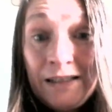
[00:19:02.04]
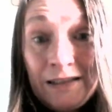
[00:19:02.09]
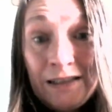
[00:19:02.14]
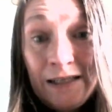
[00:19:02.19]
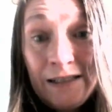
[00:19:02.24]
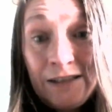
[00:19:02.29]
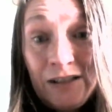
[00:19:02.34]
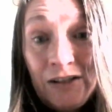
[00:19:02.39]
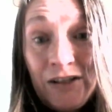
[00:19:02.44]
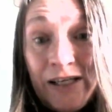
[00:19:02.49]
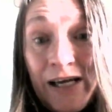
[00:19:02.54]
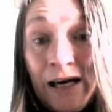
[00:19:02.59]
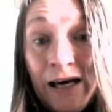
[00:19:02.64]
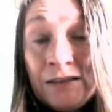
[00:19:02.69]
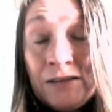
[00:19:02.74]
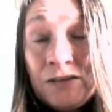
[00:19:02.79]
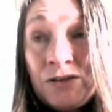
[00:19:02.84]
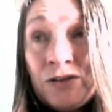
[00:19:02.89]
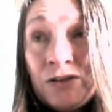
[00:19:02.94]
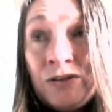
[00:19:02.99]
like you
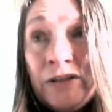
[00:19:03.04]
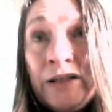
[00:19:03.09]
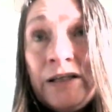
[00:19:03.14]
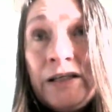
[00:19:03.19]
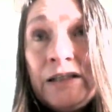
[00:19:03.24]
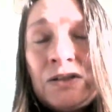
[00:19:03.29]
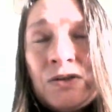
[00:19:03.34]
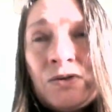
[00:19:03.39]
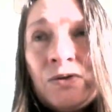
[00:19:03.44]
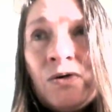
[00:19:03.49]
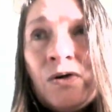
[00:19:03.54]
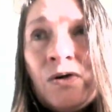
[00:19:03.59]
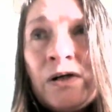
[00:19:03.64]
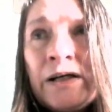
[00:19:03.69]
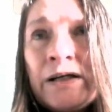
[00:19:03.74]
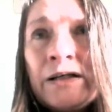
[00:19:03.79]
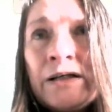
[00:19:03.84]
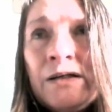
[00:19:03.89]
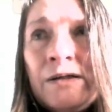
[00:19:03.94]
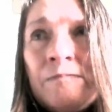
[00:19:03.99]
can't do it,
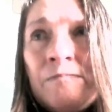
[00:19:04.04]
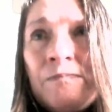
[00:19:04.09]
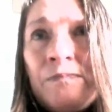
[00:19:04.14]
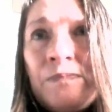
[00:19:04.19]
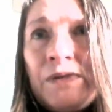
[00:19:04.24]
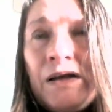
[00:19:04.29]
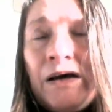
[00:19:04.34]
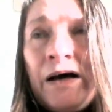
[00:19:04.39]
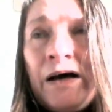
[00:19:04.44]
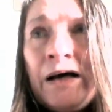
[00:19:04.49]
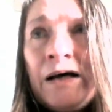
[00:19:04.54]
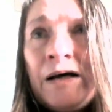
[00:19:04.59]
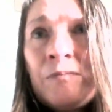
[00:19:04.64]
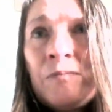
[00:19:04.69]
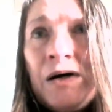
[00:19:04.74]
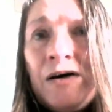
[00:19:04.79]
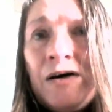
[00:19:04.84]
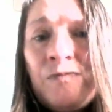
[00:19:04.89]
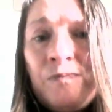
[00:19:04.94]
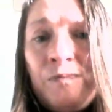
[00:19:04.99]
or
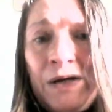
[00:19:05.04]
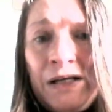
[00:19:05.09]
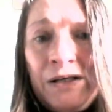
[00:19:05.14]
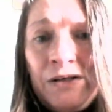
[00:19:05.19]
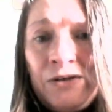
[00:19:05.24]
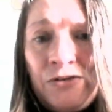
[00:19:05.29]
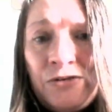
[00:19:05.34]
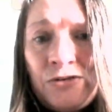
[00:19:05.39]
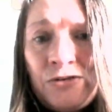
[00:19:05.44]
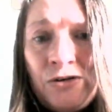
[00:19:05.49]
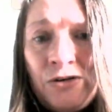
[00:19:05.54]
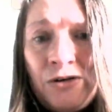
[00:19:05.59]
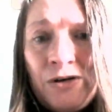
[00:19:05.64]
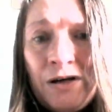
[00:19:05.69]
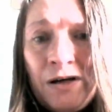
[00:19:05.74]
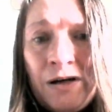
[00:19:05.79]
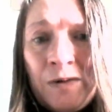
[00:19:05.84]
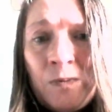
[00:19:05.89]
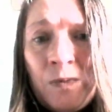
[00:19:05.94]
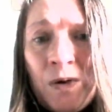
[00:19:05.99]
have been through
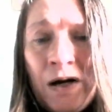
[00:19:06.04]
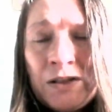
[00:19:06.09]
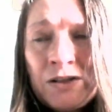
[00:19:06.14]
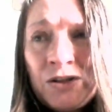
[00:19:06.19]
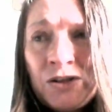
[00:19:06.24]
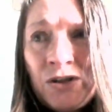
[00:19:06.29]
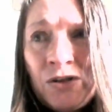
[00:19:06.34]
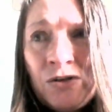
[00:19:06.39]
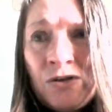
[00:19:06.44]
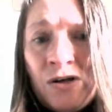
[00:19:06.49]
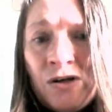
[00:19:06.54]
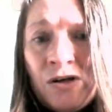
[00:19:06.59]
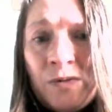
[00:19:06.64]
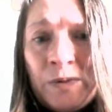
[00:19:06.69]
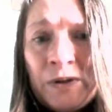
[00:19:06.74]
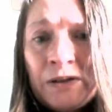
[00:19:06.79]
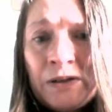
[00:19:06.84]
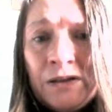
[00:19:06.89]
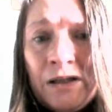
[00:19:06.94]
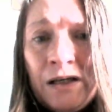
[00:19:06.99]
a job
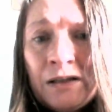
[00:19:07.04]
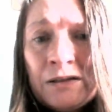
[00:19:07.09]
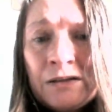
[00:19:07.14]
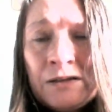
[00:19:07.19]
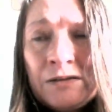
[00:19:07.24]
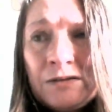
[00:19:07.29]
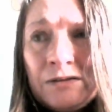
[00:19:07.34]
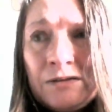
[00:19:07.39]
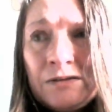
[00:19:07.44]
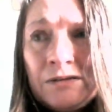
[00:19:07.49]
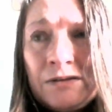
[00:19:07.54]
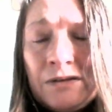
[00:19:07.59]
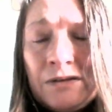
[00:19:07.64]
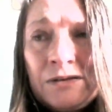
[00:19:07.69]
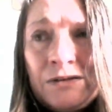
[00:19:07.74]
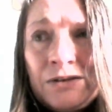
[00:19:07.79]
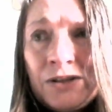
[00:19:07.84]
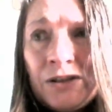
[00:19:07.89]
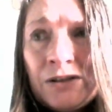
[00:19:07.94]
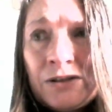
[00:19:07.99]
and
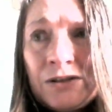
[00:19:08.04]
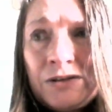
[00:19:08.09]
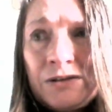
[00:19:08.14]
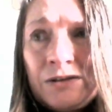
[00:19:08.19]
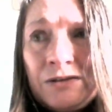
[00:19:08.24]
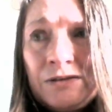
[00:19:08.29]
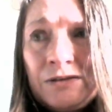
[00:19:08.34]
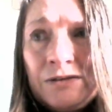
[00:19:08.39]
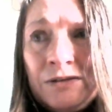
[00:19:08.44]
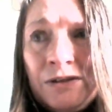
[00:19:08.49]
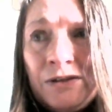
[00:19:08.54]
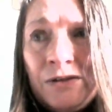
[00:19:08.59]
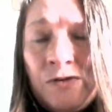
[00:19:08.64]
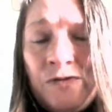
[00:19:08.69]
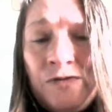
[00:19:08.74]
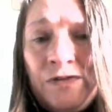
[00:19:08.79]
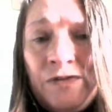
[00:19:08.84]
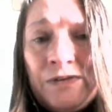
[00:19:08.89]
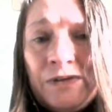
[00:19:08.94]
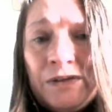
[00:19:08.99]
just, you know,
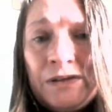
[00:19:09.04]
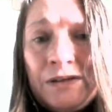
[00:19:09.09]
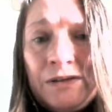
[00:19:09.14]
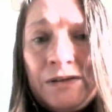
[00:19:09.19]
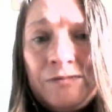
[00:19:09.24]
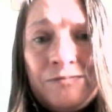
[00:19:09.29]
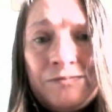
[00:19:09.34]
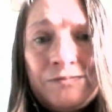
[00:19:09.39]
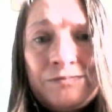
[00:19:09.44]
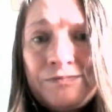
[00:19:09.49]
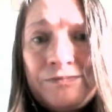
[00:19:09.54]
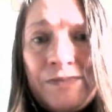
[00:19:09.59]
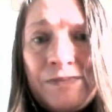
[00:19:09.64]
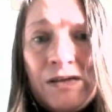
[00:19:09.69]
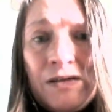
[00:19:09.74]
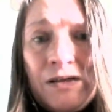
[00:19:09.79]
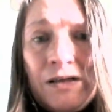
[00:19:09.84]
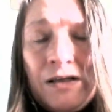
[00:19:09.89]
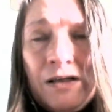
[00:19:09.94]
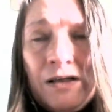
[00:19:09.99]

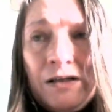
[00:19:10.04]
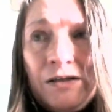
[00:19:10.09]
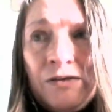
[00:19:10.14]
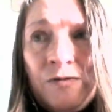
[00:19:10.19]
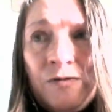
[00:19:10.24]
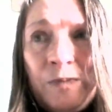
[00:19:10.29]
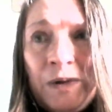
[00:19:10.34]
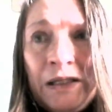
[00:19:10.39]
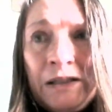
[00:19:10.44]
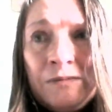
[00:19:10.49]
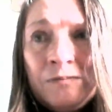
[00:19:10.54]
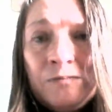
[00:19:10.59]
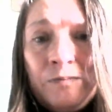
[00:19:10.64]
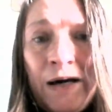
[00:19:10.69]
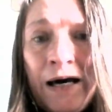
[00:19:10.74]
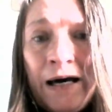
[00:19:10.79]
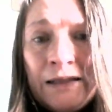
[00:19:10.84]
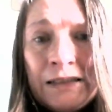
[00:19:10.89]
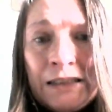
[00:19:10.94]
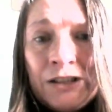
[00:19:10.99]
you've been
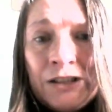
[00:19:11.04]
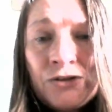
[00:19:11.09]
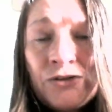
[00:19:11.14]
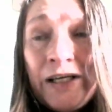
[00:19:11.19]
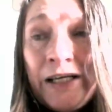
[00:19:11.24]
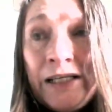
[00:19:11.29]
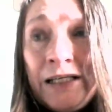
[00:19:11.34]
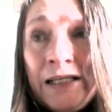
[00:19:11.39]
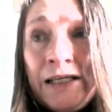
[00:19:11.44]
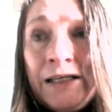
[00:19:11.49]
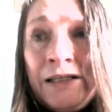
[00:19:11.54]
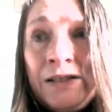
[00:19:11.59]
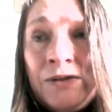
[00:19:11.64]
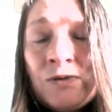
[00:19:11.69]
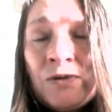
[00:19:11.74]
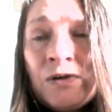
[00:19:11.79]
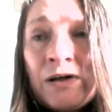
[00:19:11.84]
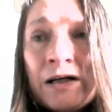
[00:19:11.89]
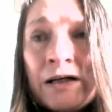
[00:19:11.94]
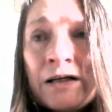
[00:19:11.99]
badly treated,
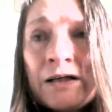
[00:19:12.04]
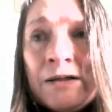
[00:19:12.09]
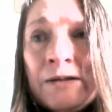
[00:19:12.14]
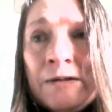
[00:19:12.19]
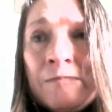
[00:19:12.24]
or